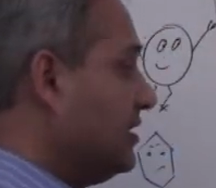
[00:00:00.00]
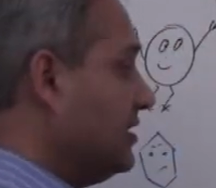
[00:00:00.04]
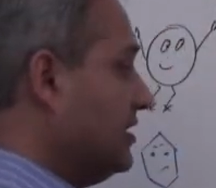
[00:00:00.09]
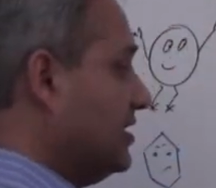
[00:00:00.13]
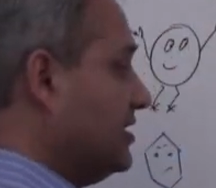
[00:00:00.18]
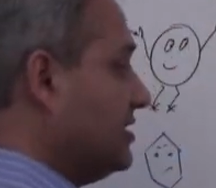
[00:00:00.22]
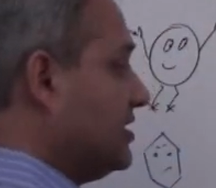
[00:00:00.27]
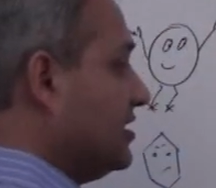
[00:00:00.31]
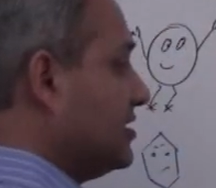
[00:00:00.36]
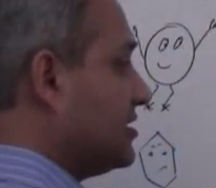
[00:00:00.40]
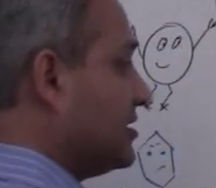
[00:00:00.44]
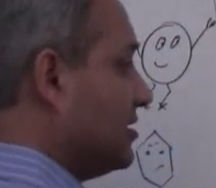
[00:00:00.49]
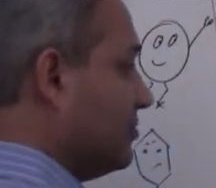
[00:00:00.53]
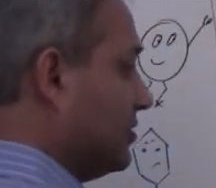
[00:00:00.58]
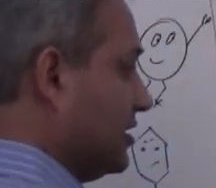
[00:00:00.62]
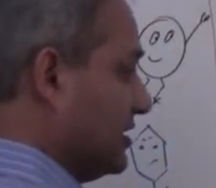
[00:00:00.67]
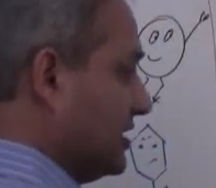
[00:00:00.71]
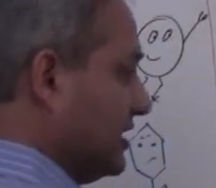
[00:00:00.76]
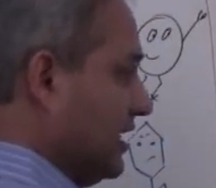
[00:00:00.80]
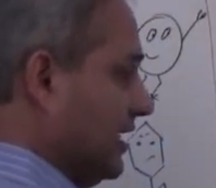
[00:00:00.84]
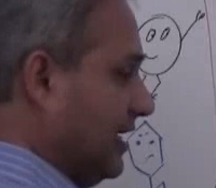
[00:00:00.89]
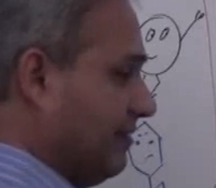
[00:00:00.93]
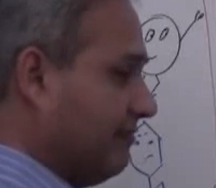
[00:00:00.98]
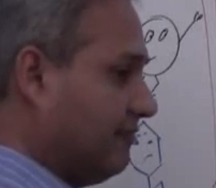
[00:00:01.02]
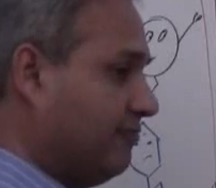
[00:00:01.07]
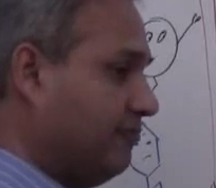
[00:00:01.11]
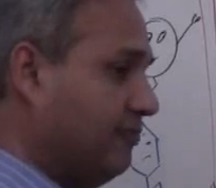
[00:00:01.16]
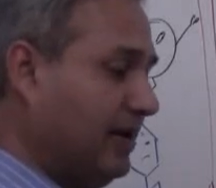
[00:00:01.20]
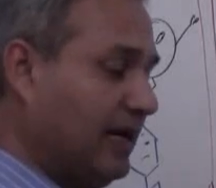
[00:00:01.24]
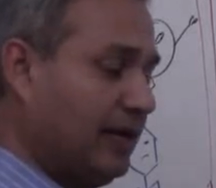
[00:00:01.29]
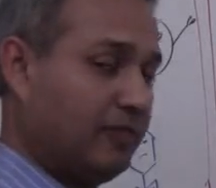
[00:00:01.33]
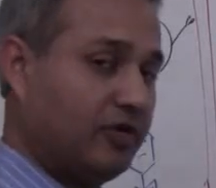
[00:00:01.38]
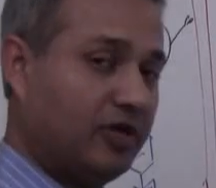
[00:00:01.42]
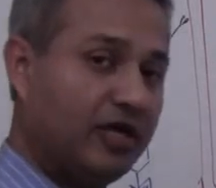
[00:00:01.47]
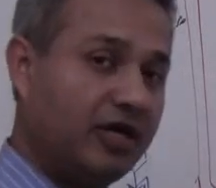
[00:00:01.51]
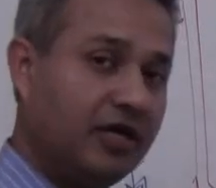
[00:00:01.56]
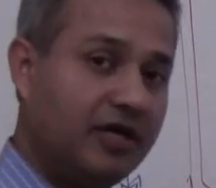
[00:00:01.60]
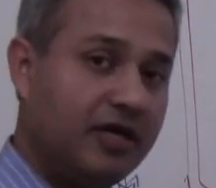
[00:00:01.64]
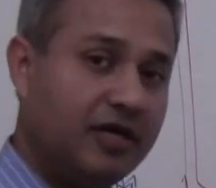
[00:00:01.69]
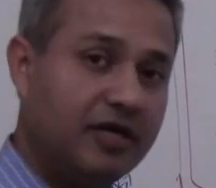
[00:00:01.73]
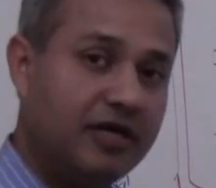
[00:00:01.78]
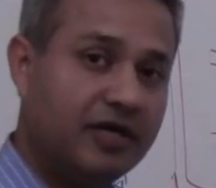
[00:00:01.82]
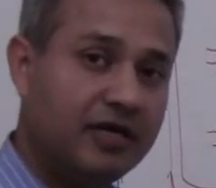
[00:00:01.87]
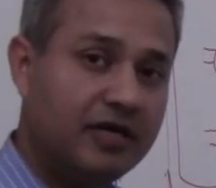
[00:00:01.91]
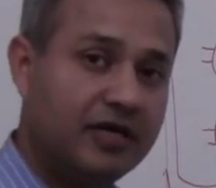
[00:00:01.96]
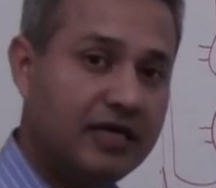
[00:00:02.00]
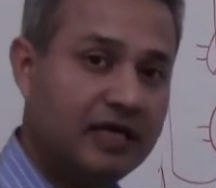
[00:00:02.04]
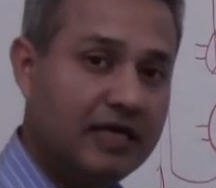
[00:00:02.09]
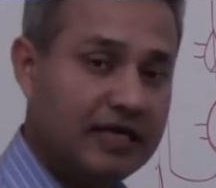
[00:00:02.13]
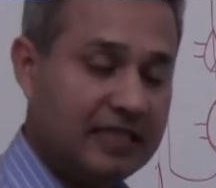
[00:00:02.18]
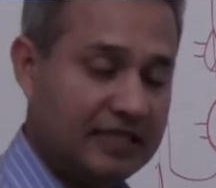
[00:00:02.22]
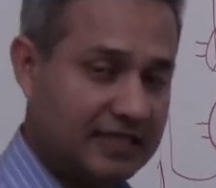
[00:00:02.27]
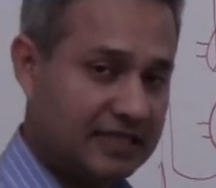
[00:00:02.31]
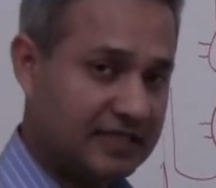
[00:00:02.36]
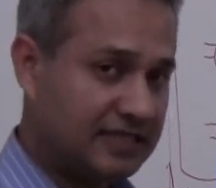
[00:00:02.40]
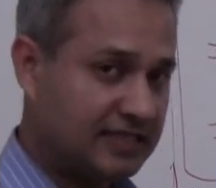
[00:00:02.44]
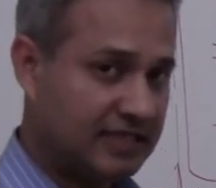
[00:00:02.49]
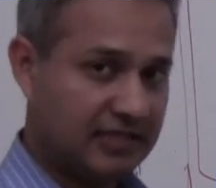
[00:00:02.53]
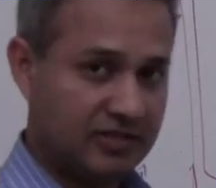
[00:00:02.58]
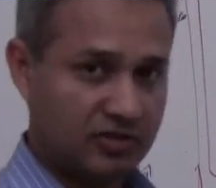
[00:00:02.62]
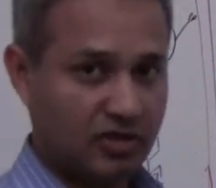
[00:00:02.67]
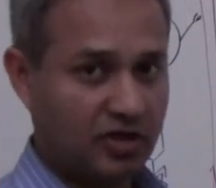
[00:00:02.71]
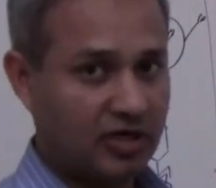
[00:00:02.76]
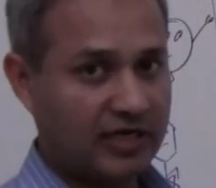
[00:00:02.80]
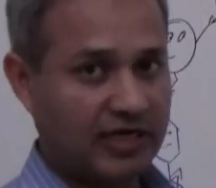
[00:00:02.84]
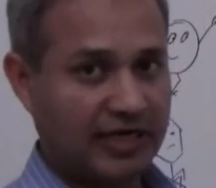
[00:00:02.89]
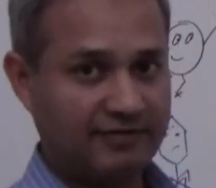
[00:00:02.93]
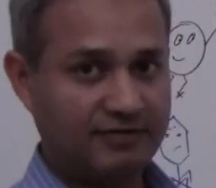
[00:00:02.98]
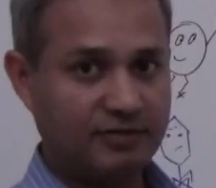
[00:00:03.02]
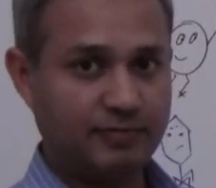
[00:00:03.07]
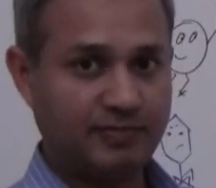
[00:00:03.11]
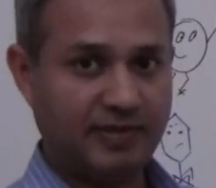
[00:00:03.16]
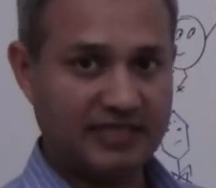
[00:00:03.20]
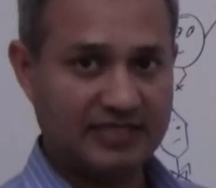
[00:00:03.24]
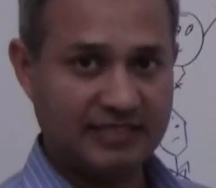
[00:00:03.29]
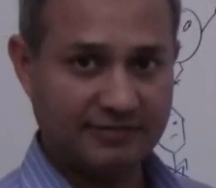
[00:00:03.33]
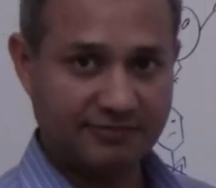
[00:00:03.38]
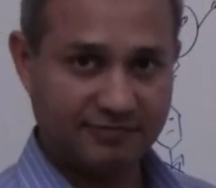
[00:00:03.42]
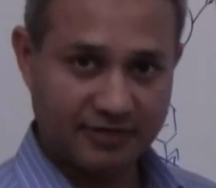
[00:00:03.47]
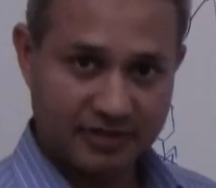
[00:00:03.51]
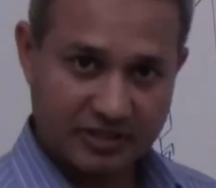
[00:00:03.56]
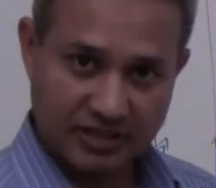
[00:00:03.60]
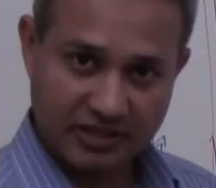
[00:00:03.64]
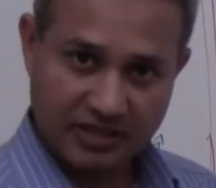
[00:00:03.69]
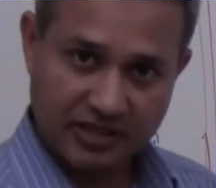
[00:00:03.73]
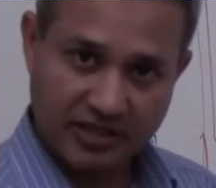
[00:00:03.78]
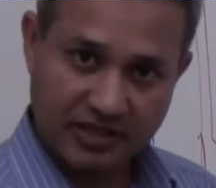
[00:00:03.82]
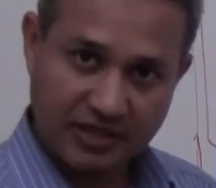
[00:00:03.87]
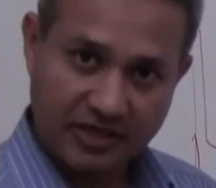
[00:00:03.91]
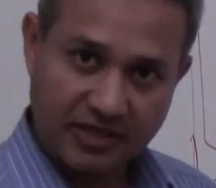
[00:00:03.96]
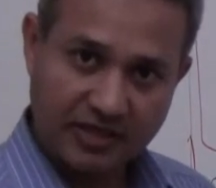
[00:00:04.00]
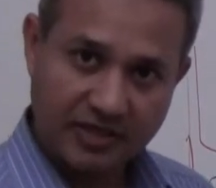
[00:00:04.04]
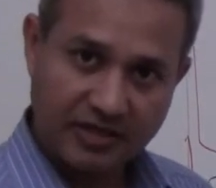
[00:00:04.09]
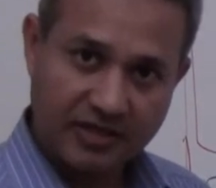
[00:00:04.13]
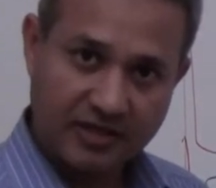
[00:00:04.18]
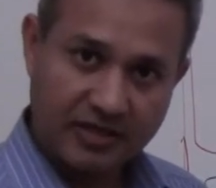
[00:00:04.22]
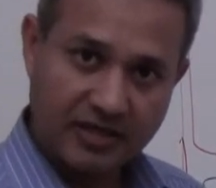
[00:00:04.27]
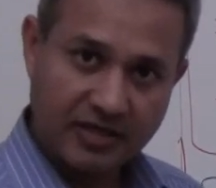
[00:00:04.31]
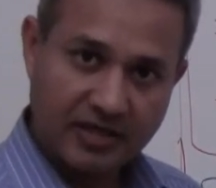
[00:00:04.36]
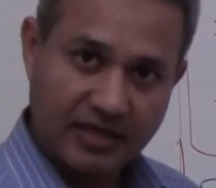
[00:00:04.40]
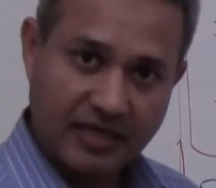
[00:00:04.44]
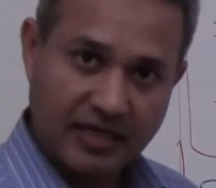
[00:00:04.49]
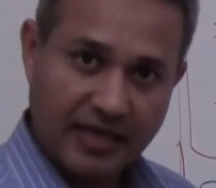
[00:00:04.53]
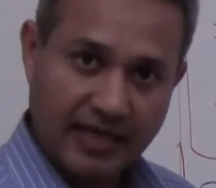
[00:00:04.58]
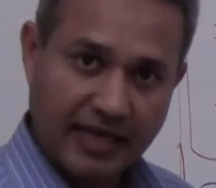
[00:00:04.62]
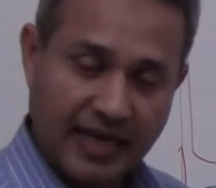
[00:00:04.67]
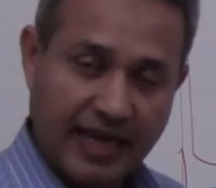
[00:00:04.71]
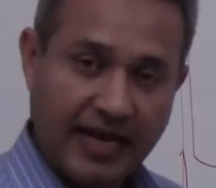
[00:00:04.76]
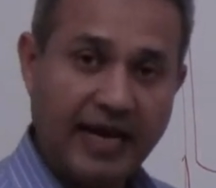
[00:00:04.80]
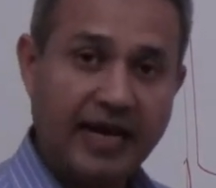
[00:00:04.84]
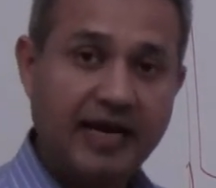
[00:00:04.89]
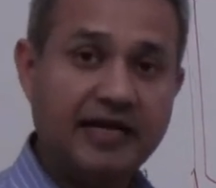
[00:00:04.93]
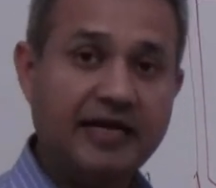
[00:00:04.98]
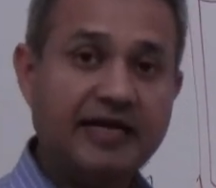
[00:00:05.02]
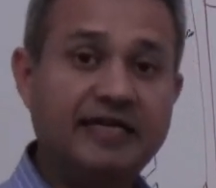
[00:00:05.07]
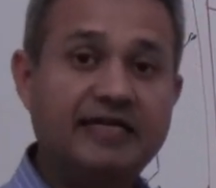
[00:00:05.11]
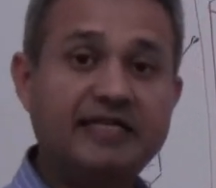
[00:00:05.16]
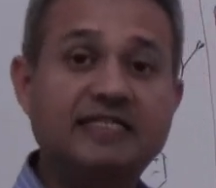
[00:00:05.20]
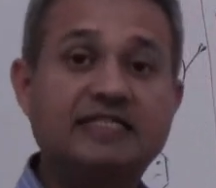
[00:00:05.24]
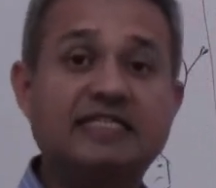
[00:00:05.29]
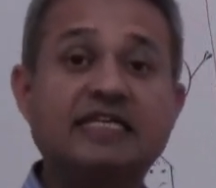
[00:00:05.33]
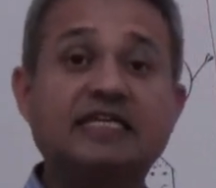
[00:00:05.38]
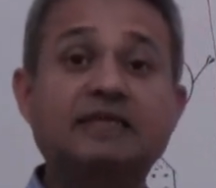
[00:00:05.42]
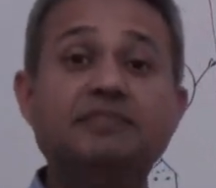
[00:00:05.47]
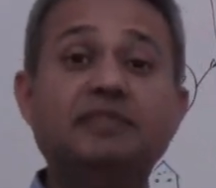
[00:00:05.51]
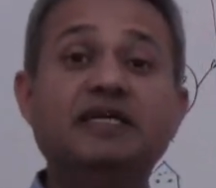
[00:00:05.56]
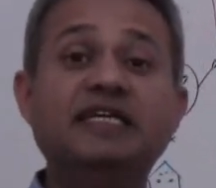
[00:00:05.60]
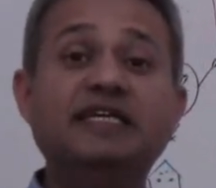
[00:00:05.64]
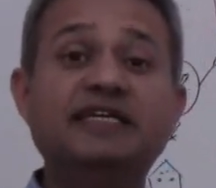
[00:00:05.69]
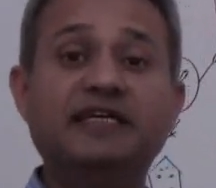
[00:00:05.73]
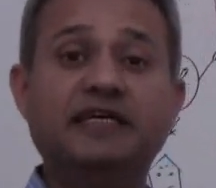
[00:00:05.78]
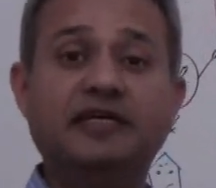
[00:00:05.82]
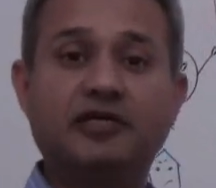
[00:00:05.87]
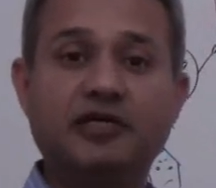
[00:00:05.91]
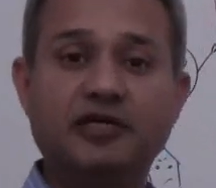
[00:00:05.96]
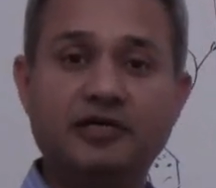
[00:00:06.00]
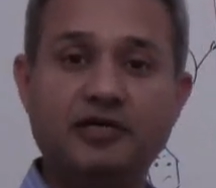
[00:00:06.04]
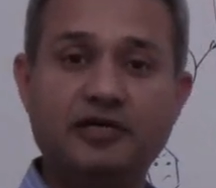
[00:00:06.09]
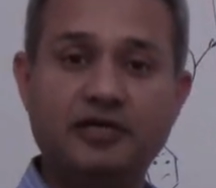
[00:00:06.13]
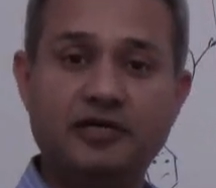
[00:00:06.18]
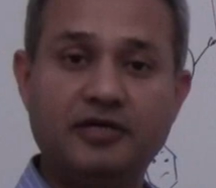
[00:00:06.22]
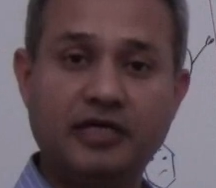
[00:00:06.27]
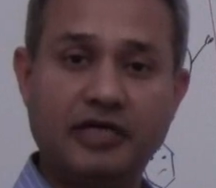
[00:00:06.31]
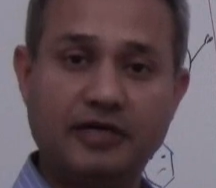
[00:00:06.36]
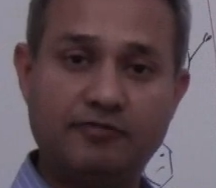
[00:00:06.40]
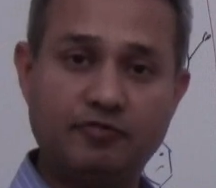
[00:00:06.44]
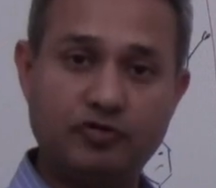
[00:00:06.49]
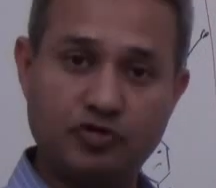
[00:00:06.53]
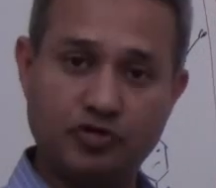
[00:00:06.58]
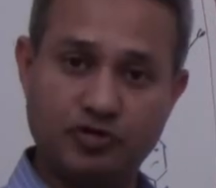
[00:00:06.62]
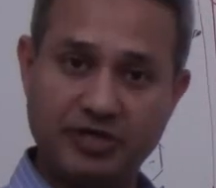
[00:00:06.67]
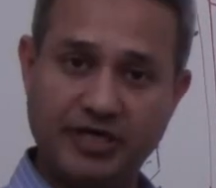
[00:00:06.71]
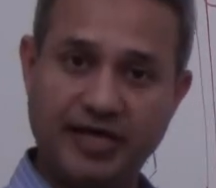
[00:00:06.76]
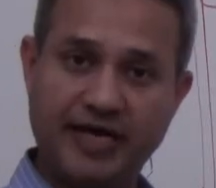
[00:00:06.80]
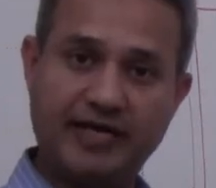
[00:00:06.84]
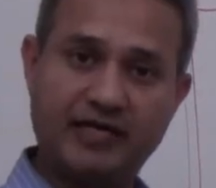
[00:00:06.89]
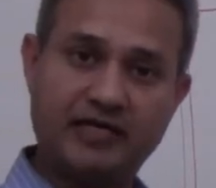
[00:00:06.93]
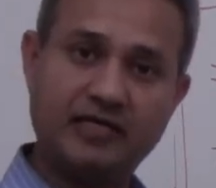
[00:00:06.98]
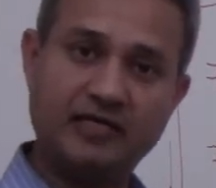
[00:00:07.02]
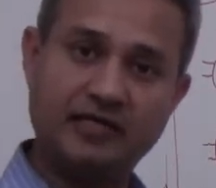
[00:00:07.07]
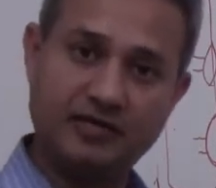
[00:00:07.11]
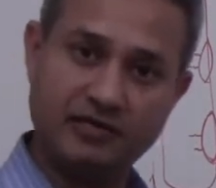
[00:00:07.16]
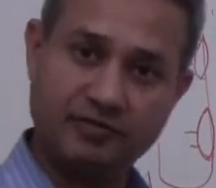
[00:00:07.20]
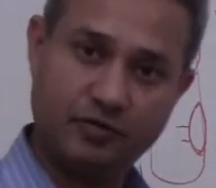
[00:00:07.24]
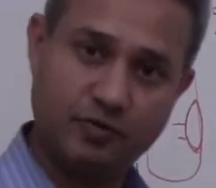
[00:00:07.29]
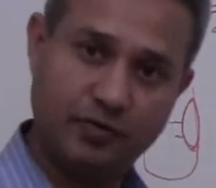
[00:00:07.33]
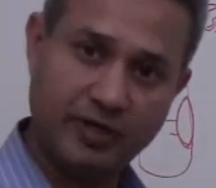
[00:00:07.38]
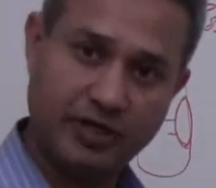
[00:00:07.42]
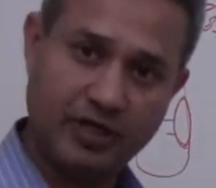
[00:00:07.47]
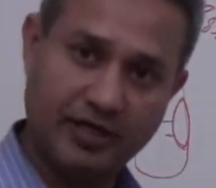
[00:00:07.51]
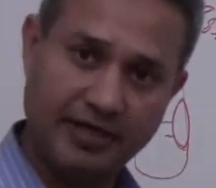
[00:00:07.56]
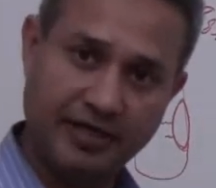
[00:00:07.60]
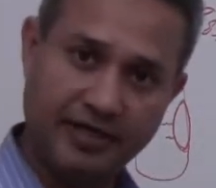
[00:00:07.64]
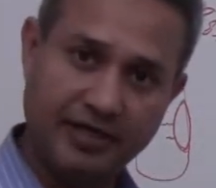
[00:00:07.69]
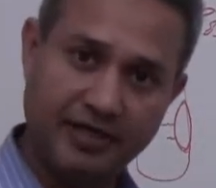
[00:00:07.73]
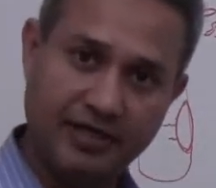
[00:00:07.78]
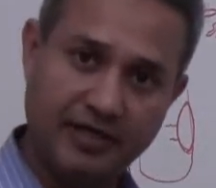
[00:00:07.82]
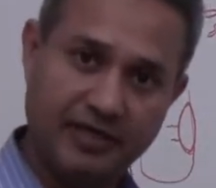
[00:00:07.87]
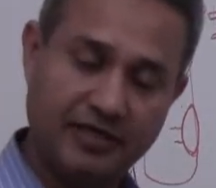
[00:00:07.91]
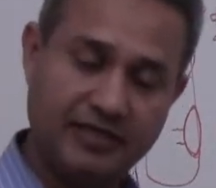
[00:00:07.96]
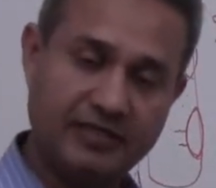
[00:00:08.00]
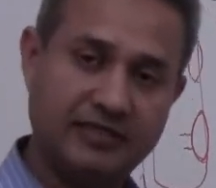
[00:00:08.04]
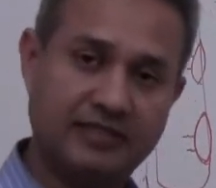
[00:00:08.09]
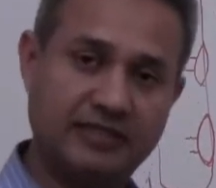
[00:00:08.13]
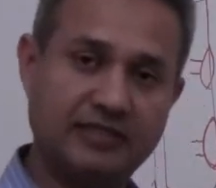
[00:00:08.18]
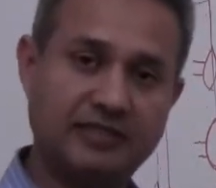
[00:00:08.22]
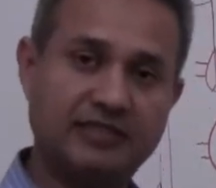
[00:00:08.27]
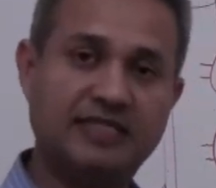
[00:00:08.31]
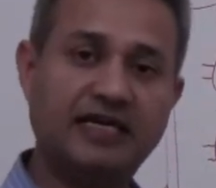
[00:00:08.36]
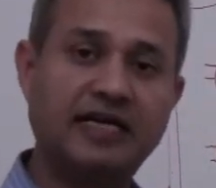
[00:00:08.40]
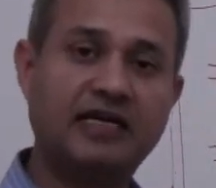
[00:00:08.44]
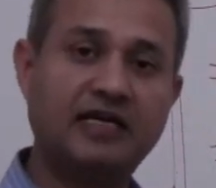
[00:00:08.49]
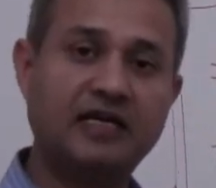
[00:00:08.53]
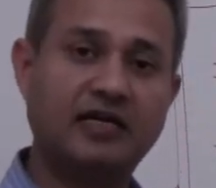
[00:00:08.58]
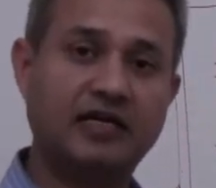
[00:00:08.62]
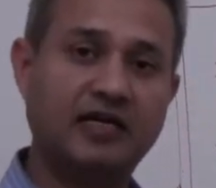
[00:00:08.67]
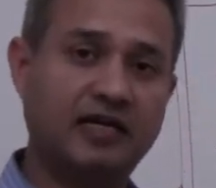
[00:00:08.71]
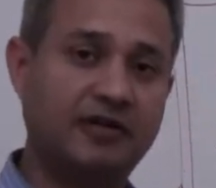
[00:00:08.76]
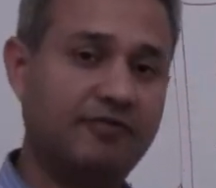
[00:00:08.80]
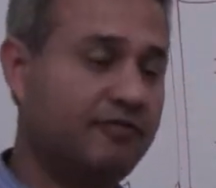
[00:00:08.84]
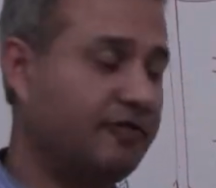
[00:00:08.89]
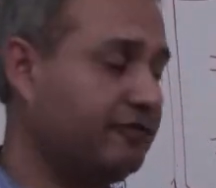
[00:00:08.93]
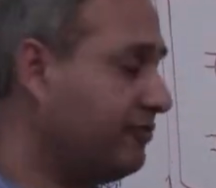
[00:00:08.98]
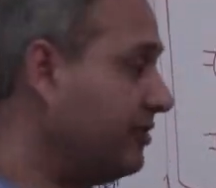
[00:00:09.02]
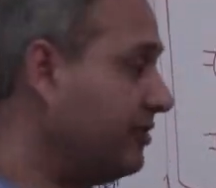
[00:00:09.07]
this system doesn't have memory this does not have specificity and it is immediate. It would react quickly. It's the second line of